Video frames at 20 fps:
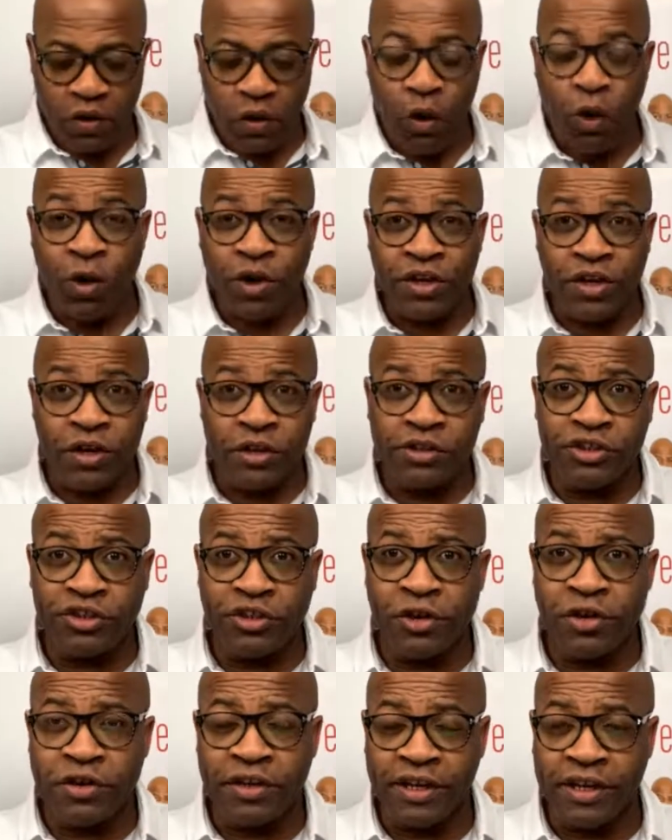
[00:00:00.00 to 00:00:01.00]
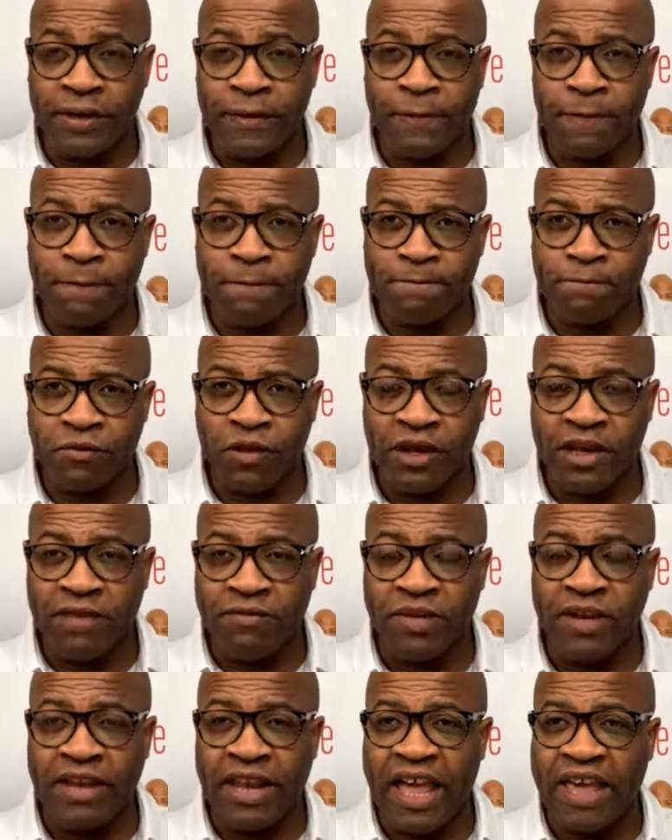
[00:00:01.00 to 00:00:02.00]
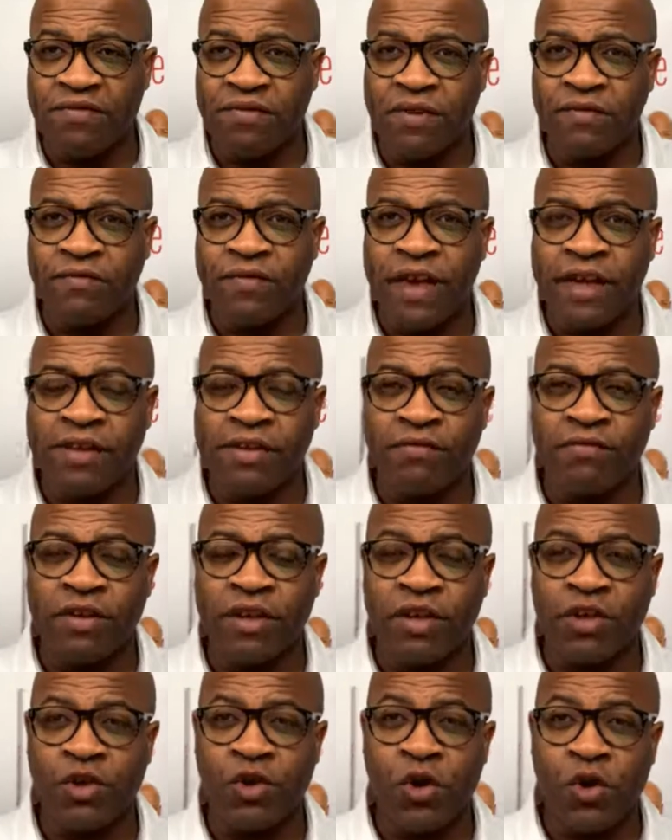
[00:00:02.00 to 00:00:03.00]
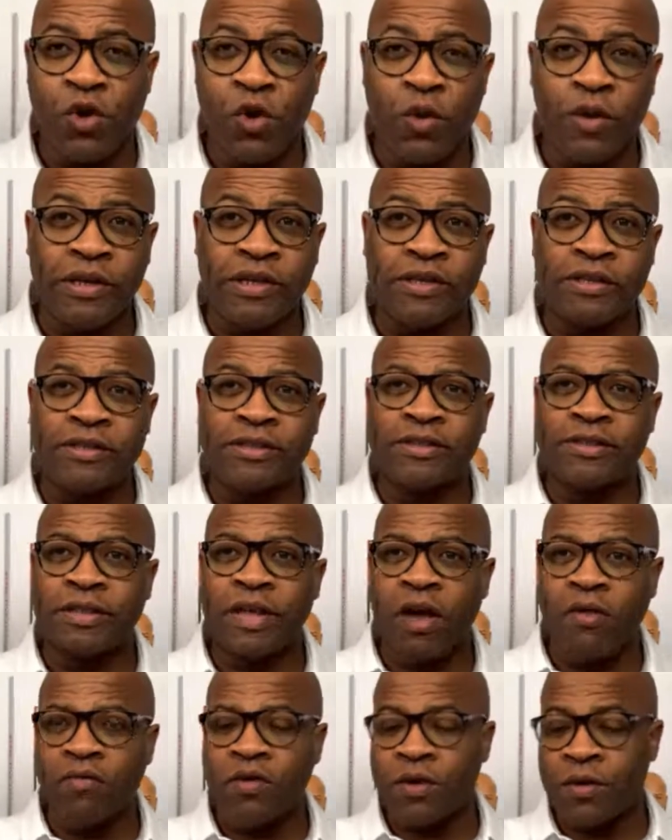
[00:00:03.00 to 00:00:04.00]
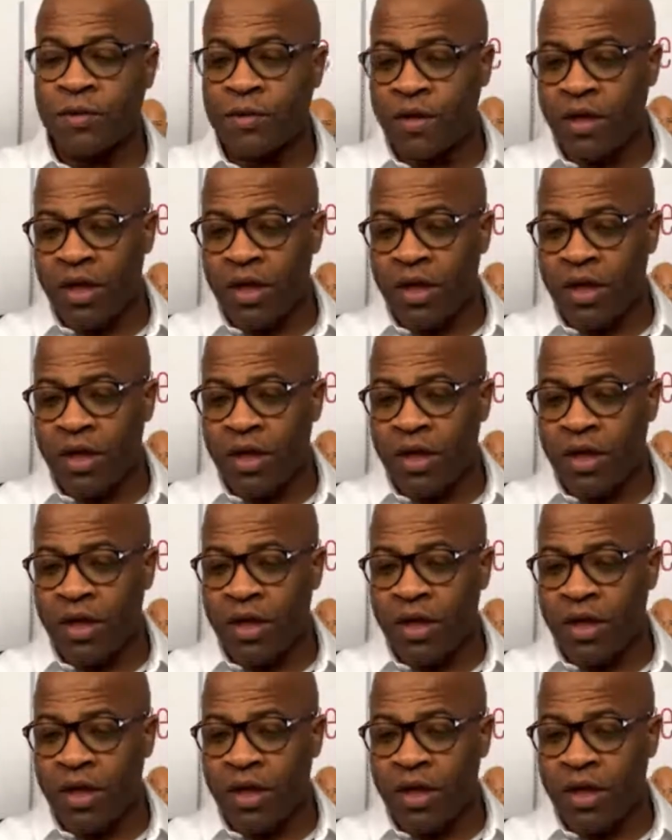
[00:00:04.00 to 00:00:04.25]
On your journey to living life effectively, you're going to discover